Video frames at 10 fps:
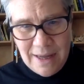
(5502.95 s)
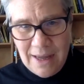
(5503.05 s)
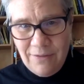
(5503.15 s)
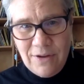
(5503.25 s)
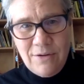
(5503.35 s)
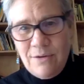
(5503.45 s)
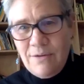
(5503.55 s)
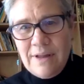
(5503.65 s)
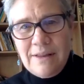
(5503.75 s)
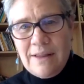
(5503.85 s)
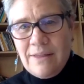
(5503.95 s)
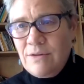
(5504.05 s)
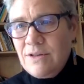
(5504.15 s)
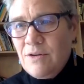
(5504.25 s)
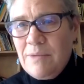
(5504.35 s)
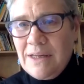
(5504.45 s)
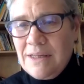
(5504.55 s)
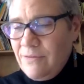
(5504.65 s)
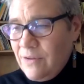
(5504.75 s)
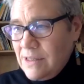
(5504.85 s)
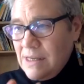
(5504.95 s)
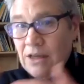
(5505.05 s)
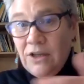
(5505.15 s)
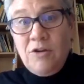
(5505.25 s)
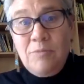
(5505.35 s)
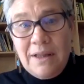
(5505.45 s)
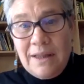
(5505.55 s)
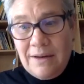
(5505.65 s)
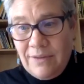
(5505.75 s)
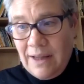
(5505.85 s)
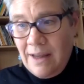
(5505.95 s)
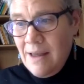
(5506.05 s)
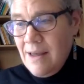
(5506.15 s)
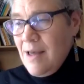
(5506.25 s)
if you don't think that those don't make a difference cumulatively